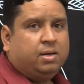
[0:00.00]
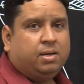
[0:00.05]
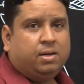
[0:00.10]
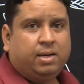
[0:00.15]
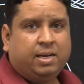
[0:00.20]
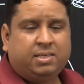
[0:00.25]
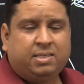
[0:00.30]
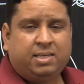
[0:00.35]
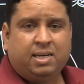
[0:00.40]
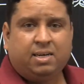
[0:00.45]

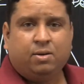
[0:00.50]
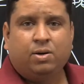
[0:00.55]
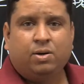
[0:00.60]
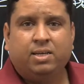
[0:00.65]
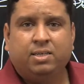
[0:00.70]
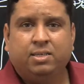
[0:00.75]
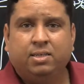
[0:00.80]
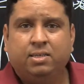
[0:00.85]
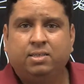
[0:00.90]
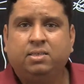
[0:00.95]
Next
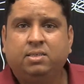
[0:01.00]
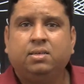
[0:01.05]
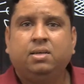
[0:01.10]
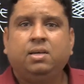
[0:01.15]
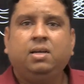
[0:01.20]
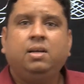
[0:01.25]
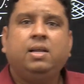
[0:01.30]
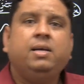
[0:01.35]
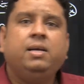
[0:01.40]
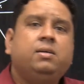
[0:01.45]
advantage is ki
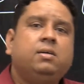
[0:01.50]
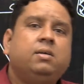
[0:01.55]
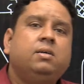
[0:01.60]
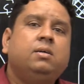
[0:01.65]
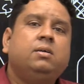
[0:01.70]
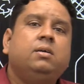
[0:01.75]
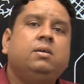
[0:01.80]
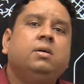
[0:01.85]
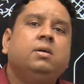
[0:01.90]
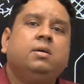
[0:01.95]
like
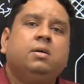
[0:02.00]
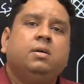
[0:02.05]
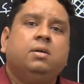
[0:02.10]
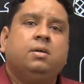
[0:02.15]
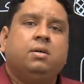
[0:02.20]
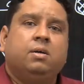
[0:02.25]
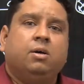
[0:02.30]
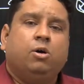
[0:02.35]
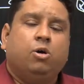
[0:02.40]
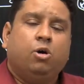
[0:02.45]

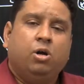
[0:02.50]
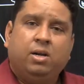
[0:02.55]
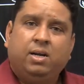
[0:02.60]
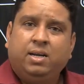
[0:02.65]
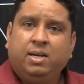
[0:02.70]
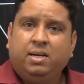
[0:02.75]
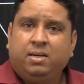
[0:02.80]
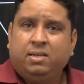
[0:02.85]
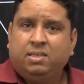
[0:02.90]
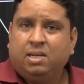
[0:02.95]
already
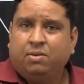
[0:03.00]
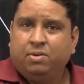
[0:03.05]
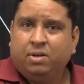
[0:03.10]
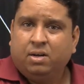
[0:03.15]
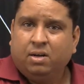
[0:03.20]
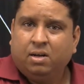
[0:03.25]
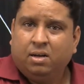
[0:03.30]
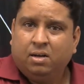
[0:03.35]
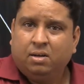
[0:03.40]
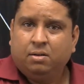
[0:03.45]
it is having
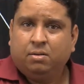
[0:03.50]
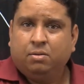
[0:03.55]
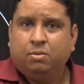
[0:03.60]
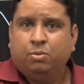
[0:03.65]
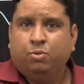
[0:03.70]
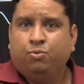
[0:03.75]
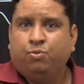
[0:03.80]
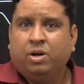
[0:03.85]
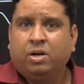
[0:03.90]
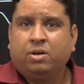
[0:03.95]
a
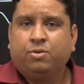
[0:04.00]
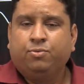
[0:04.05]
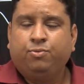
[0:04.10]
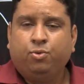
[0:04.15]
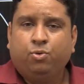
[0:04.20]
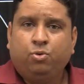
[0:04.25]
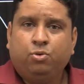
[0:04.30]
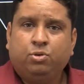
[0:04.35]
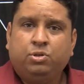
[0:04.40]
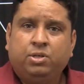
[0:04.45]

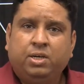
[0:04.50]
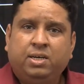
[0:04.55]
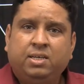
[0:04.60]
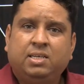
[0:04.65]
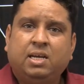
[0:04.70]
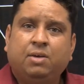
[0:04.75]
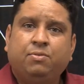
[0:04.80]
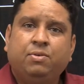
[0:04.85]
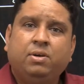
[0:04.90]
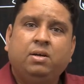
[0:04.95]
workforce, it is
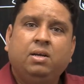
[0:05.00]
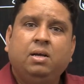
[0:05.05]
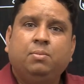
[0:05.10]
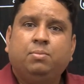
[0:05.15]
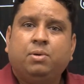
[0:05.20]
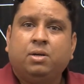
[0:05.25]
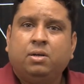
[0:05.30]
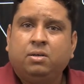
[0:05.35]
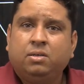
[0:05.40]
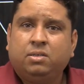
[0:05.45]
having
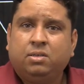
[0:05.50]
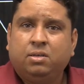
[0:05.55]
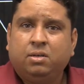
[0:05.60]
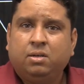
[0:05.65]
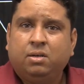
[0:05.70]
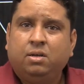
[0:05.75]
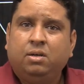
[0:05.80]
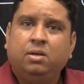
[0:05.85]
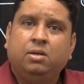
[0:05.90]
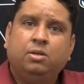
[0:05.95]
laborers,
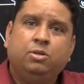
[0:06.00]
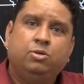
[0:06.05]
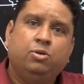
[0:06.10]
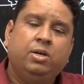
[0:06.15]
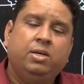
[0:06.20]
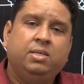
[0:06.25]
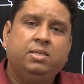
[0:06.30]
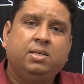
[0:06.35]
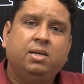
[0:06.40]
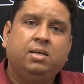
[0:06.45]
so it
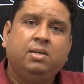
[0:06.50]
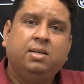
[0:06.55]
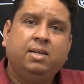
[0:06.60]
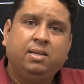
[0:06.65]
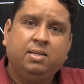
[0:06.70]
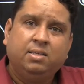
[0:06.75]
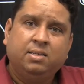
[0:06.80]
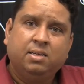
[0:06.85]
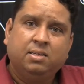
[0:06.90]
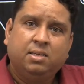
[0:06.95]
is a there
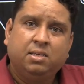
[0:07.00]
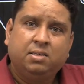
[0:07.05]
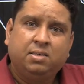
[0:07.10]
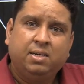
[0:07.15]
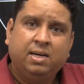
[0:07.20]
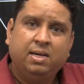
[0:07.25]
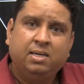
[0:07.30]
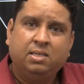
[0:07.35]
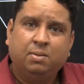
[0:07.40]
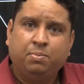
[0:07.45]
is a
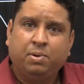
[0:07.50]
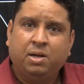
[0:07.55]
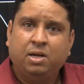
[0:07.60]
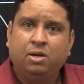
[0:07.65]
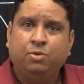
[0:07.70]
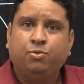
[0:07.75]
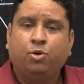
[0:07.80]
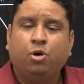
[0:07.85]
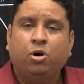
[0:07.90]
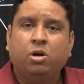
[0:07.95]
sustained supply
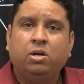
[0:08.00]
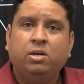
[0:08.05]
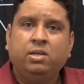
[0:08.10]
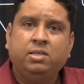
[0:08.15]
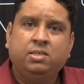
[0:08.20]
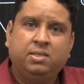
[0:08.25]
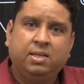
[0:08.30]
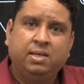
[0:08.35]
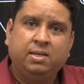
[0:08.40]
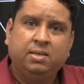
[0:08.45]
of all
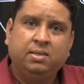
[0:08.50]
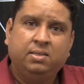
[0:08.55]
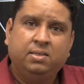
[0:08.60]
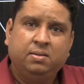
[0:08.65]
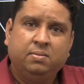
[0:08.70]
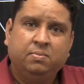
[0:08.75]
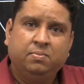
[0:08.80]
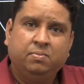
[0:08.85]
these things.